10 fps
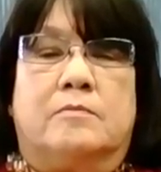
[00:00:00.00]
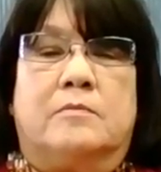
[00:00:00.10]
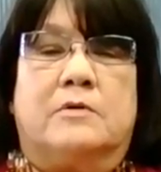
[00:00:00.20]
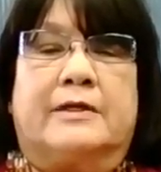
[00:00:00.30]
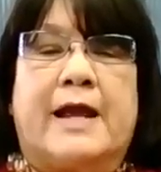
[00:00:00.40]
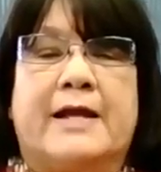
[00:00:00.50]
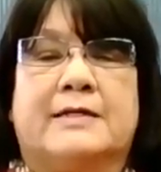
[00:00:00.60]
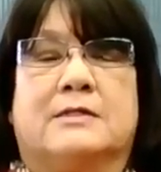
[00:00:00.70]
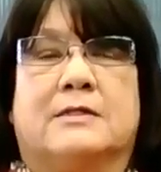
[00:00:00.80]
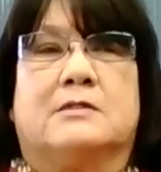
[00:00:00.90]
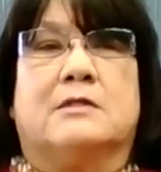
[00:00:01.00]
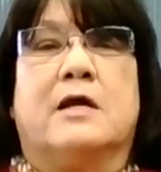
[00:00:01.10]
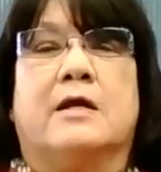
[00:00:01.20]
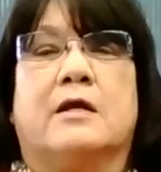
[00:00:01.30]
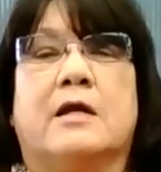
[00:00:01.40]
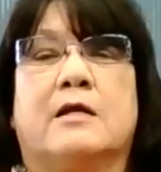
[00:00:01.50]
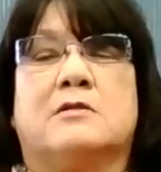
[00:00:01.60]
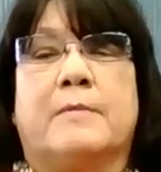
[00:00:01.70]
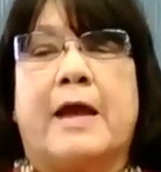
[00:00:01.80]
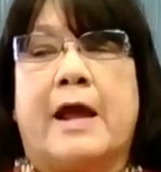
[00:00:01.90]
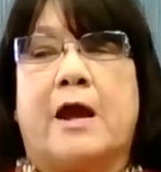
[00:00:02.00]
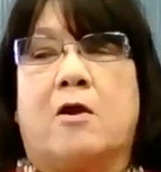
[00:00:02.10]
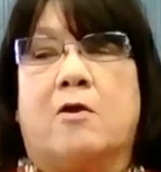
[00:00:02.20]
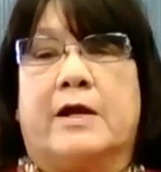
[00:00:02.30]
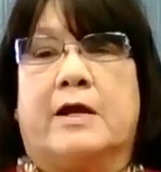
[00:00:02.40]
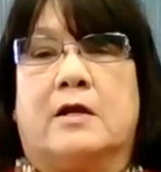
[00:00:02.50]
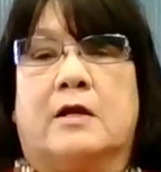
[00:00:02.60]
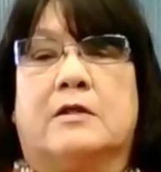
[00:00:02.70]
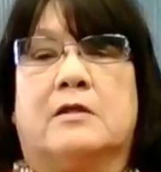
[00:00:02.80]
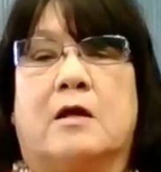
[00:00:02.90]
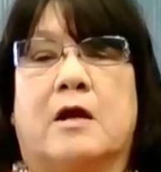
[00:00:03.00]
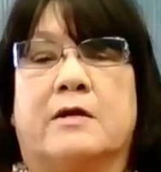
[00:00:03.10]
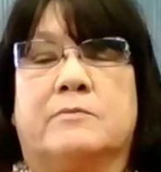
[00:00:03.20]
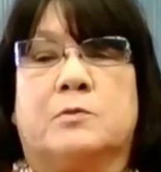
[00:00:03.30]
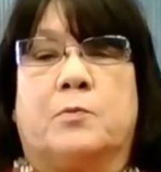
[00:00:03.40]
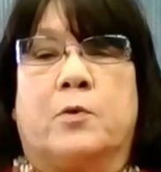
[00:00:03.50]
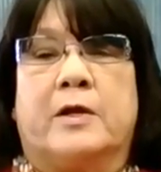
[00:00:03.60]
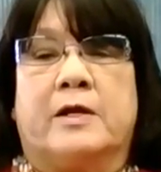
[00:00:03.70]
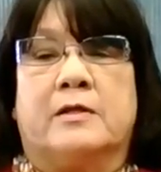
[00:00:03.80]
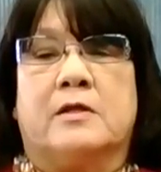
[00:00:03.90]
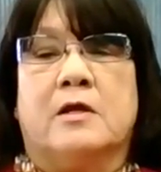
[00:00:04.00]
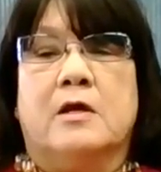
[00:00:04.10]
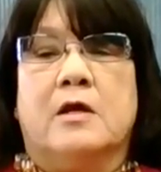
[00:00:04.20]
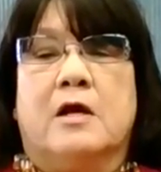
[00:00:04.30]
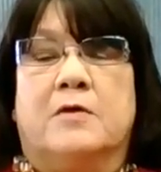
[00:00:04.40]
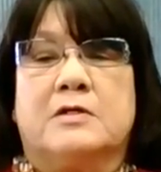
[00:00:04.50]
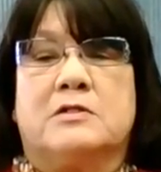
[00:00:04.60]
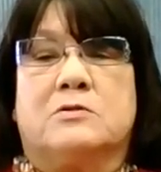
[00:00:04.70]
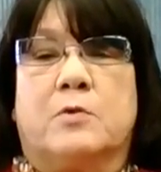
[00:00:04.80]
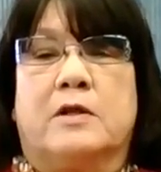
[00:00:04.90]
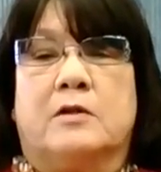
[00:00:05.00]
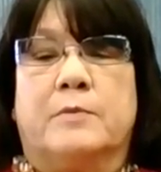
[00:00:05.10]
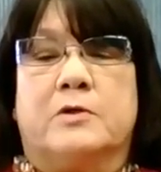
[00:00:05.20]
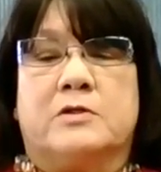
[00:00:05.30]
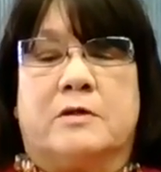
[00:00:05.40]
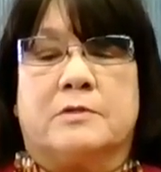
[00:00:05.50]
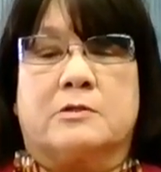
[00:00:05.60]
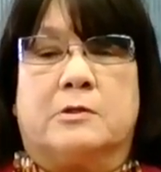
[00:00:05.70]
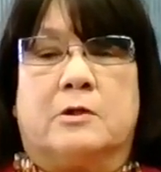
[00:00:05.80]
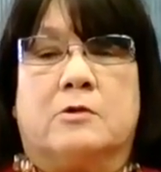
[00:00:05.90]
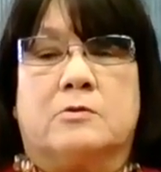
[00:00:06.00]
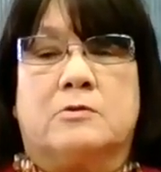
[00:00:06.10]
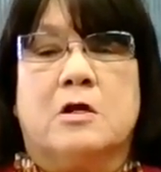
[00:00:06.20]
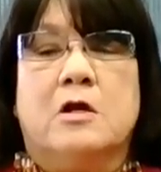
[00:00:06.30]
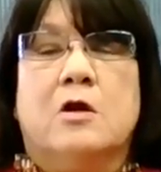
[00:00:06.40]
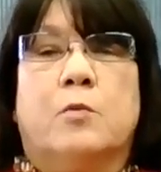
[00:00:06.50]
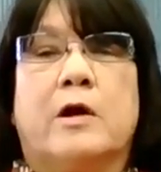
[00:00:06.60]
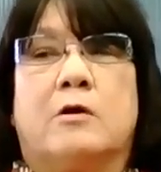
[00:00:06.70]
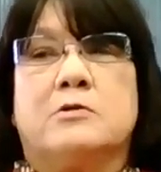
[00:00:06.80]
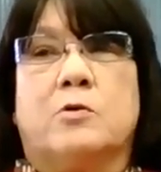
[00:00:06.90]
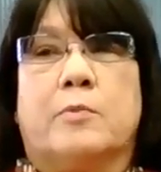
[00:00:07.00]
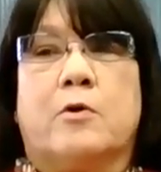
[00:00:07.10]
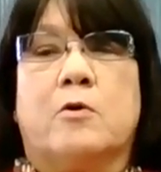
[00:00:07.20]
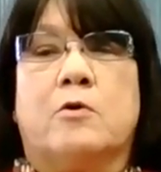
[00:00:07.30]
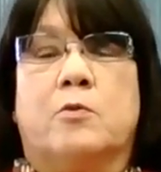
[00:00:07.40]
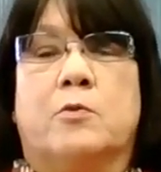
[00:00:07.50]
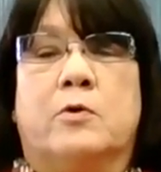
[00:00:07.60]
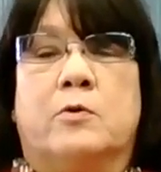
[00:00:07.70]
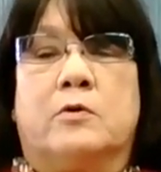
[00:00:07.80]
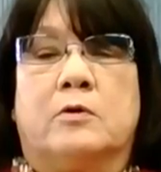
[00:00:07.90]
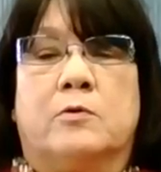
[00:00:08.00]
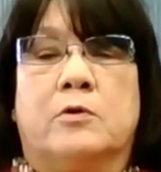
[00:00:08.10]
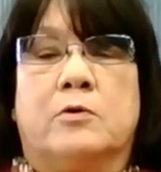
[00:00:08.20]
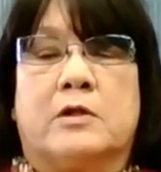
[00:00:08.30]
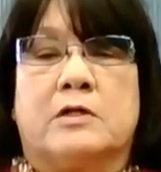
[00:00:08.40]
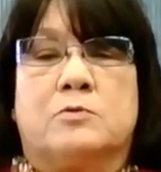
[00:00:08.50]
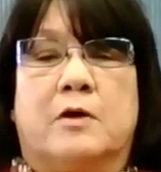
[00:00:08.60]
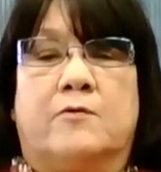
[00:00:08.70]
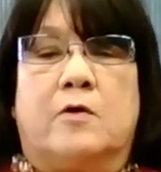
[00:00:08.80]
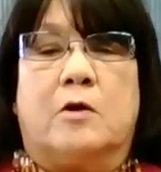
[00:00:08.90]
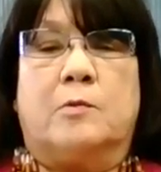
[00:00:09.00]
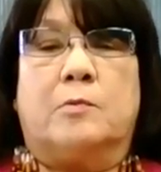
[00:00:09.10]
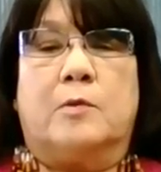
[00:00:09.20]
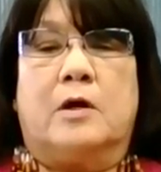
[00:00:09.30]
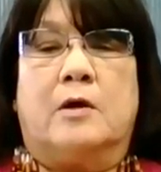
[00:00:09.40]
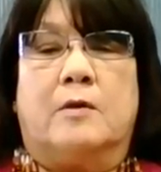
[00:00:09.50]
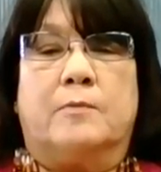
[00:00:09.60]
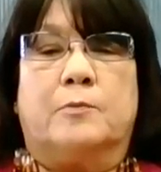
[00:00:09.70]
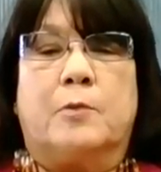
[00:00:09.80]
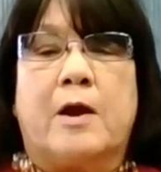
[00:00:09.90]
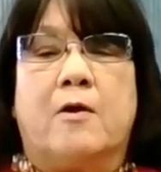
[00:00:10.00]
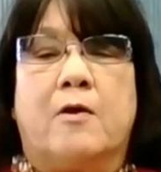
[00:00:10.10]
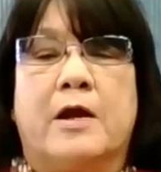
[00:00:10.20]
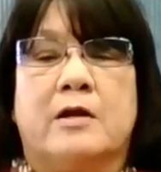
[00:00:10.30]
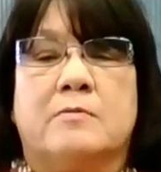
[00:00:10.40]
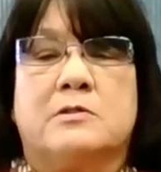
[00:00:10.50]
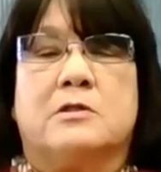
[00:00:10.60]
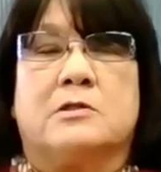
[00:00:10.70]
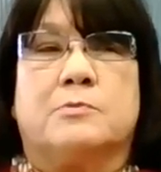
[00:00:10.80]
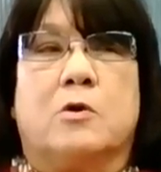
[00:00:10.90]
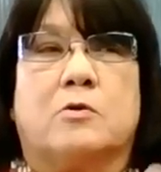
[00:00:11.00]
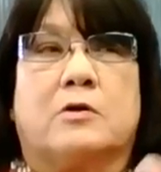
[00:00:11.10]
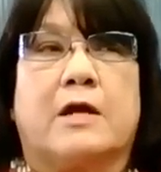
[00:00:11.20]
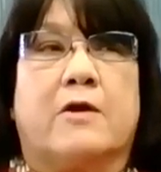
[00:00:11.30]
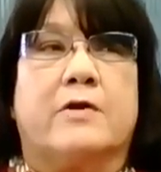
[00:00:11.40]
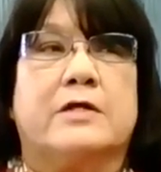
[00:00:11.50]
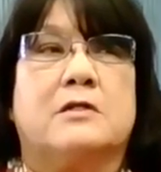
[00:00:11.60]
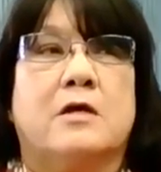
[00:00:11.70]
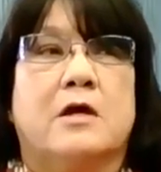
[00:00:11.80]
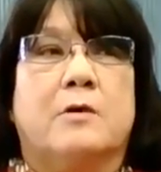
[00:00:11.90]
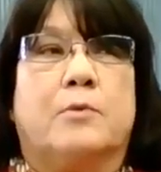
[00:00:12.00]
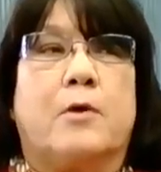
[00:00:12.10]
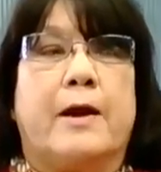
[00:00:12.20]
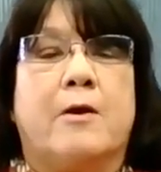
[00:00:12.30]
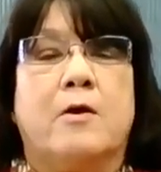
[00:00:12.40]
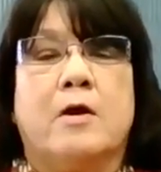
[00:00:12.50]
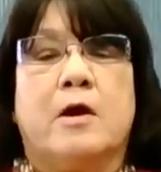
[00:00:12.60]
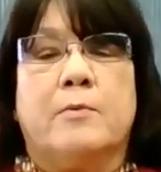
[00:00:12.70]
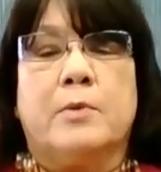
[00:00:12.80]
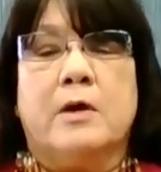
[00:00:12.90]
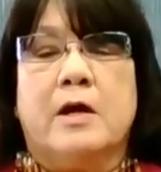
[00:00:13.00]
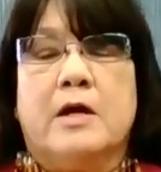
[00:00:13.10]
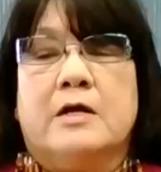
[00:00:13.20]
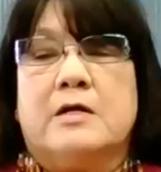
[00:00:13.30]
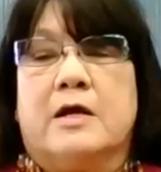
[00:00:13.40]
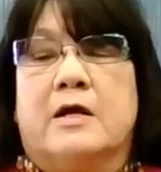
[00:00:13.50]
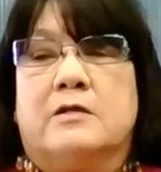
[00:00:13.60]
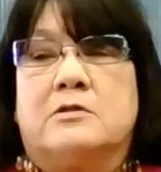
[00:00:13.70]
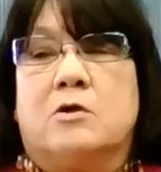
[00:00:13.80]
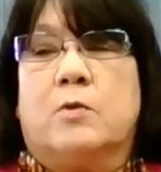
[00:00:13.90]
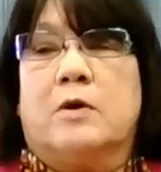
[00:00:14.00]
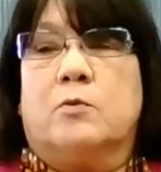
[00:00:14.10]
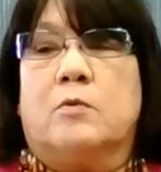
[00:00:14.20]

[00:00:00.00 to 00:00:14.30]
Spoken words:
the cases and let some air in and let the items breathe. And this is when the museum is closed. We also burn root. Root is one of our prayer items. The smoke carries prayer up. And so what,